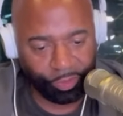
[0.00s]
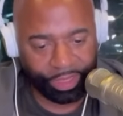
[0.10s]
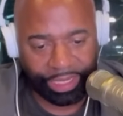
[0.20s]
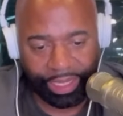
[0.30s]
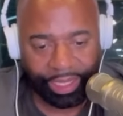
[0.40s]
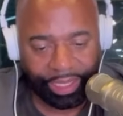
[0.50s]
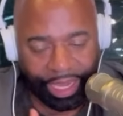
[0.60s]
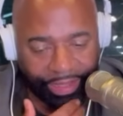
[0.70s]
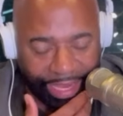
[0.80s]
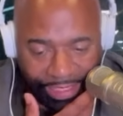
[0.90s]
But,
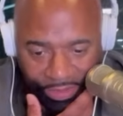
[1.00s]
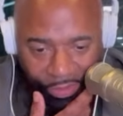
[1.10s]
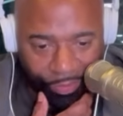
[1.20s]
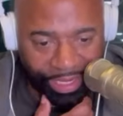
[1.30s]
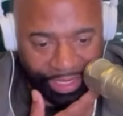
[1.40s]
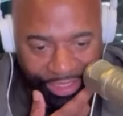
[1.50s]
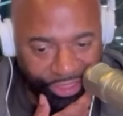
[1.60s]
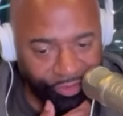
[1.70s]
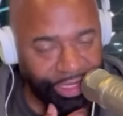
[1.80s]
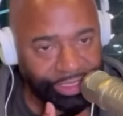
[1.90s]
that is going to be an
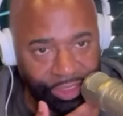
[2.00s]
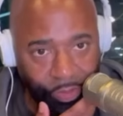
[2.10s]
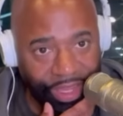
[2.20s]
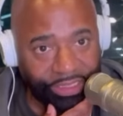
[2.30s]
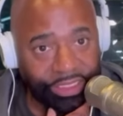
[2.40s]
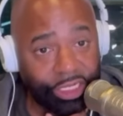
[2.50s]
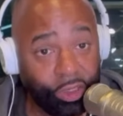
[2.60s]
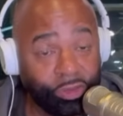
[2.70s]
interesting question.